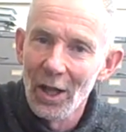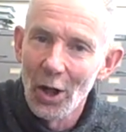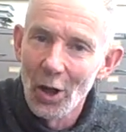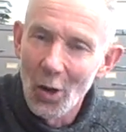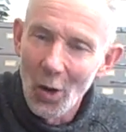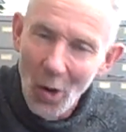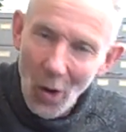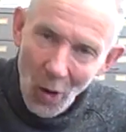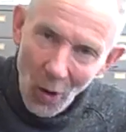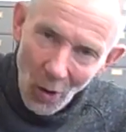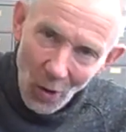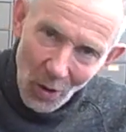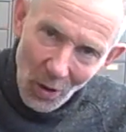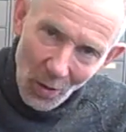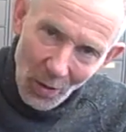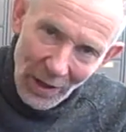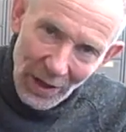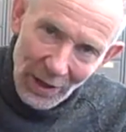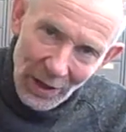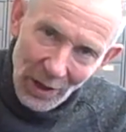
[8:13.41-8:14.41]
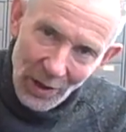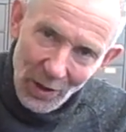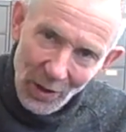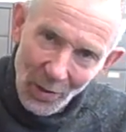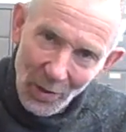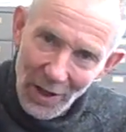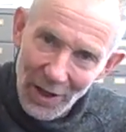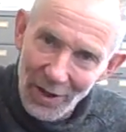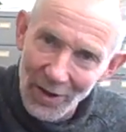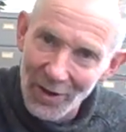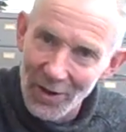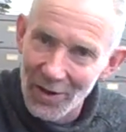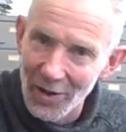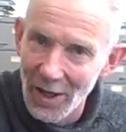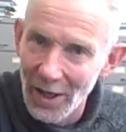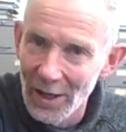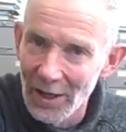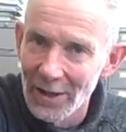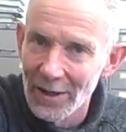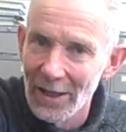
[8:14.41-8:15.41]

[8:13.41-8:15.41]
Go all the way down the west side.